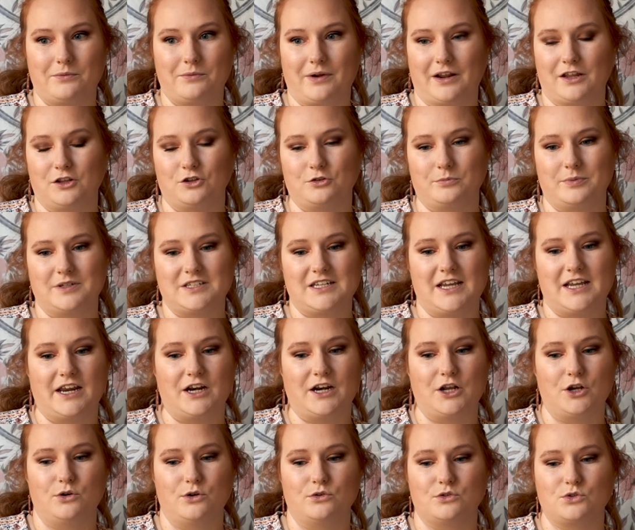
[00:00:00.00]
regular
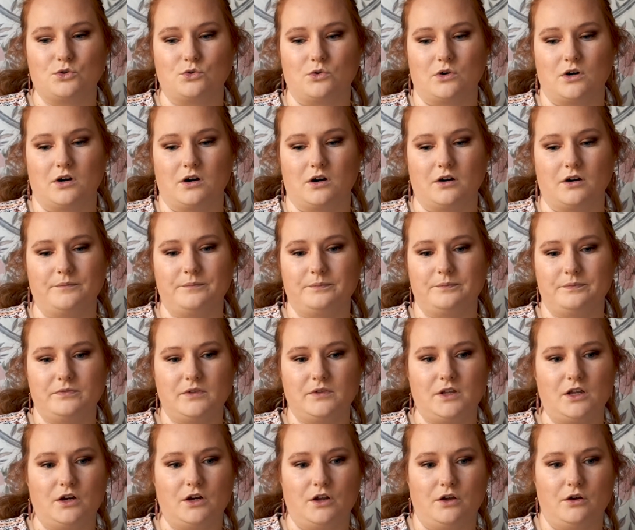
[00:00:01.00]
potatoes or,
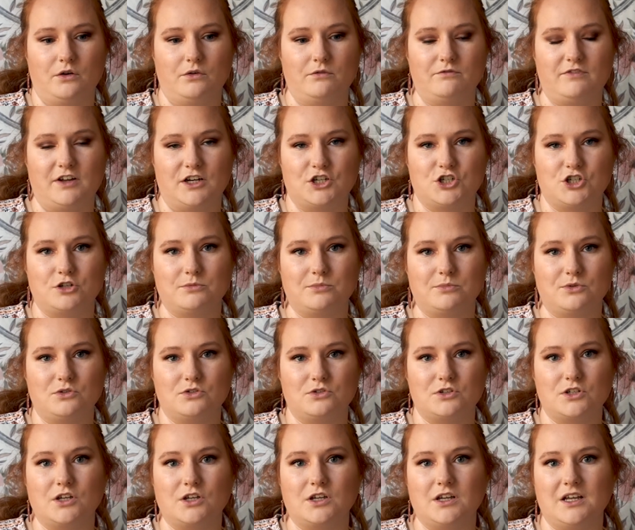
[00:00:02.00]

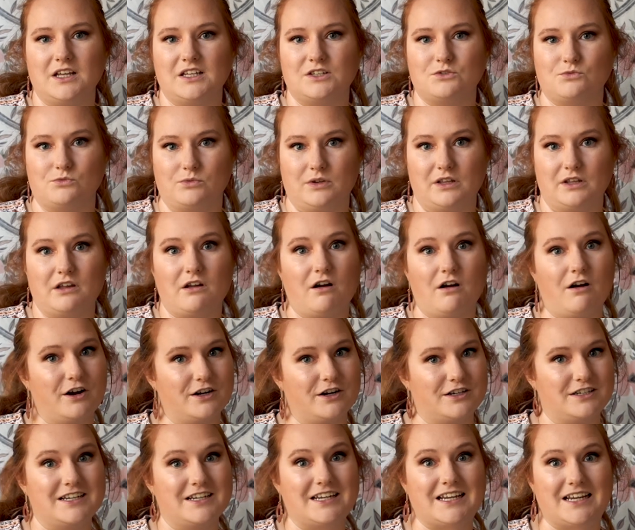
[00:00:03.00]
vegetables, it's really
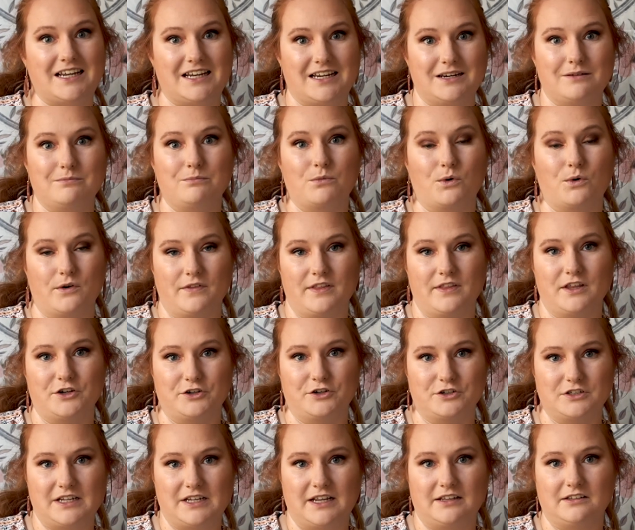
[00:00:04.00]
hard to eat more than
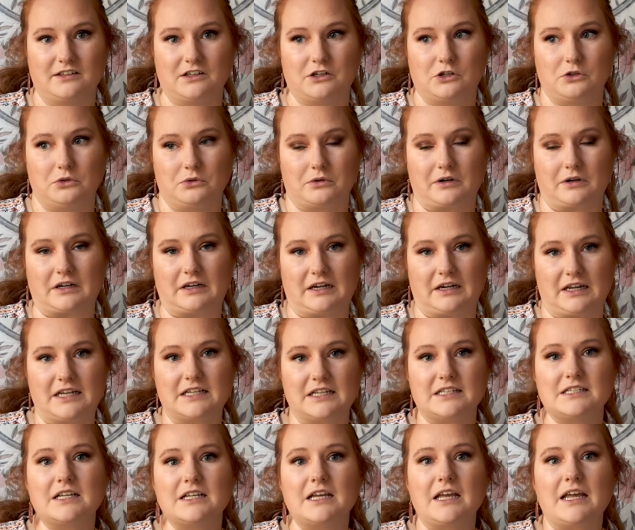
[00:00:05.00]
your daily caloric
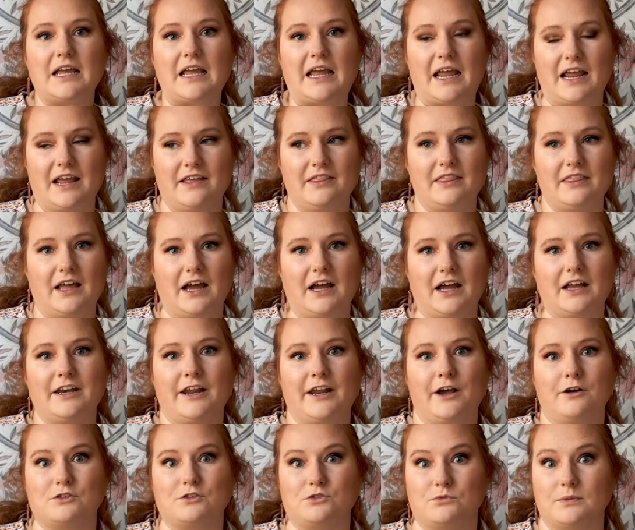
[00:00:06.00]
needs in that.
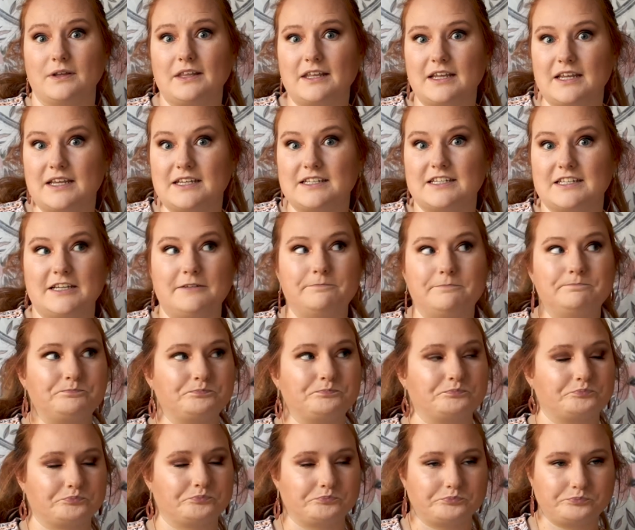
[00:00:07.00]
Now, it's really easy
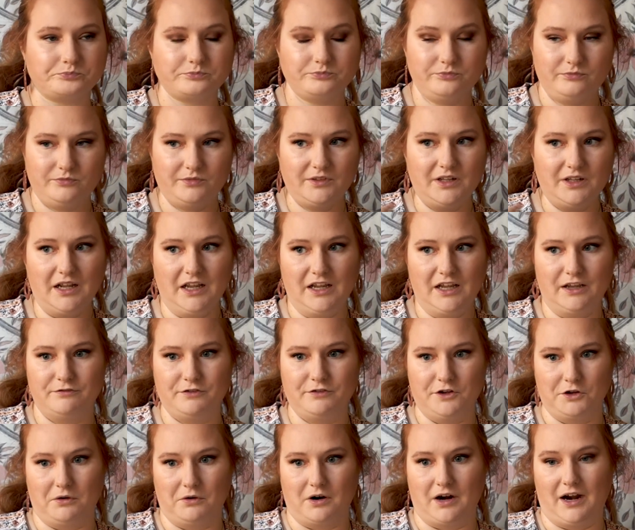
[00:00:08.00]
if
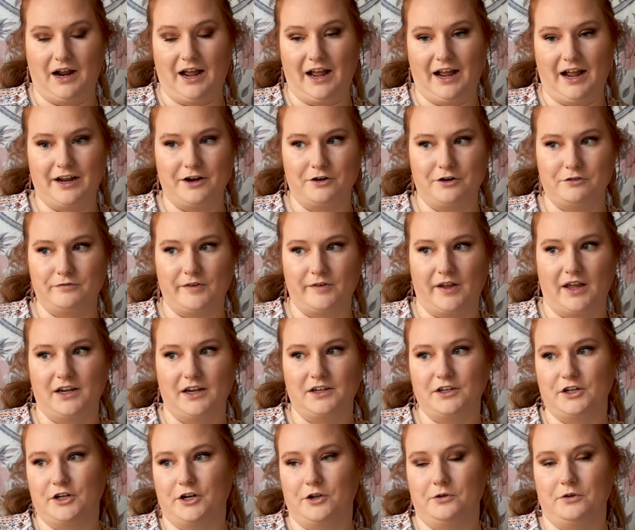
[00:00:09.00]
you are higher fat,
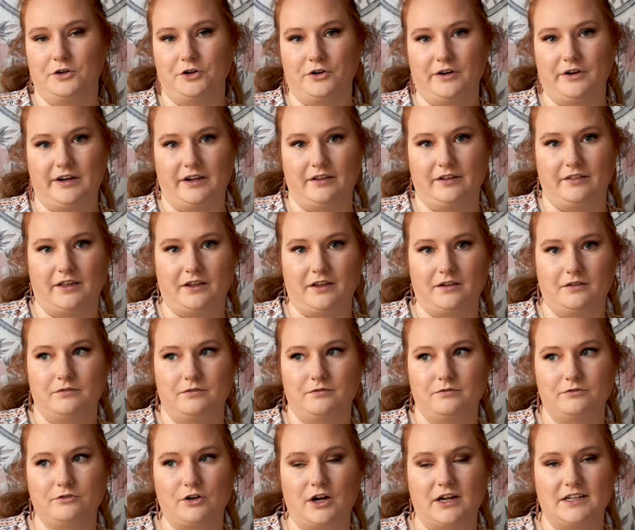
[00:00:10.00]
and you're eating like
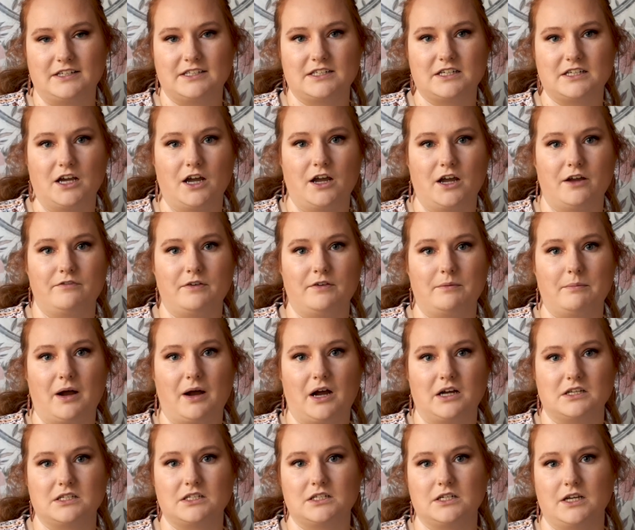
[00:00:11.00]
fried stuff and
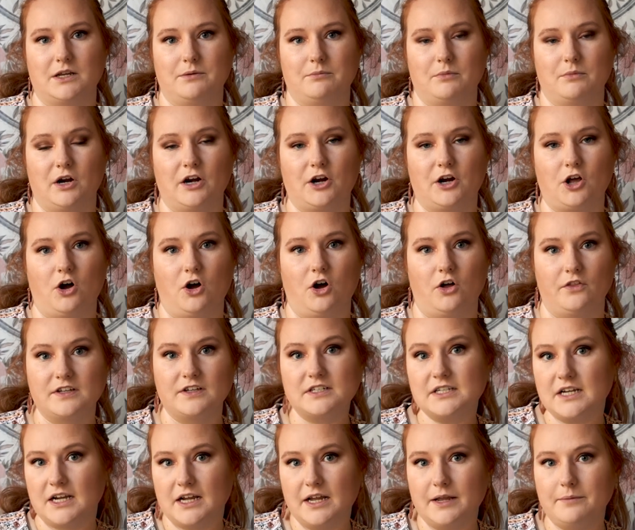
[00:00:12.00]
pasta and bread all the
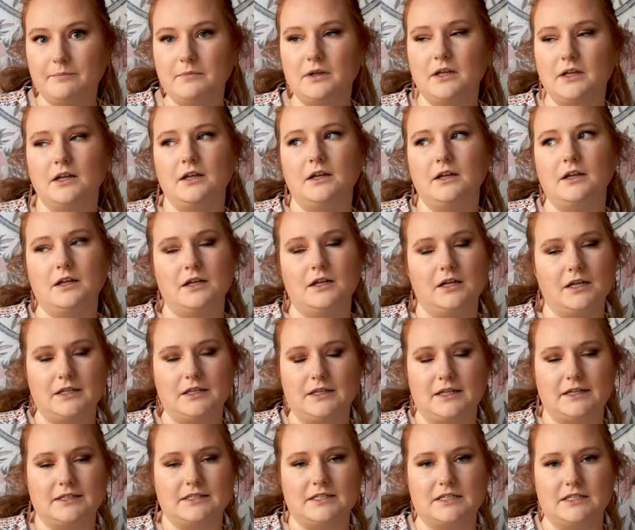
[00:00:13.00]
time.
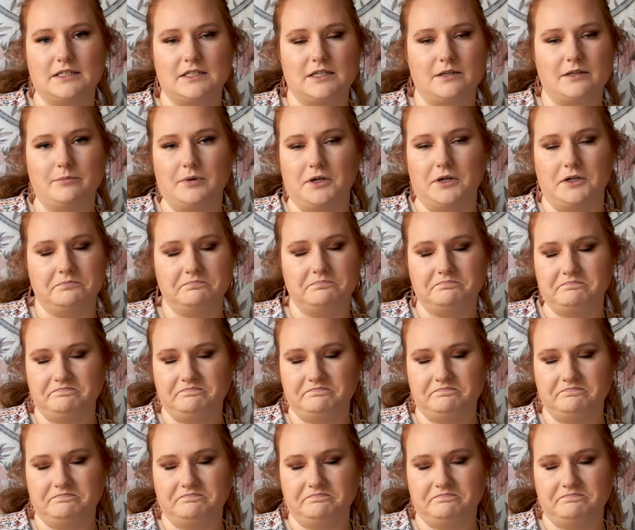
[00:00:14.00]
That's easy, but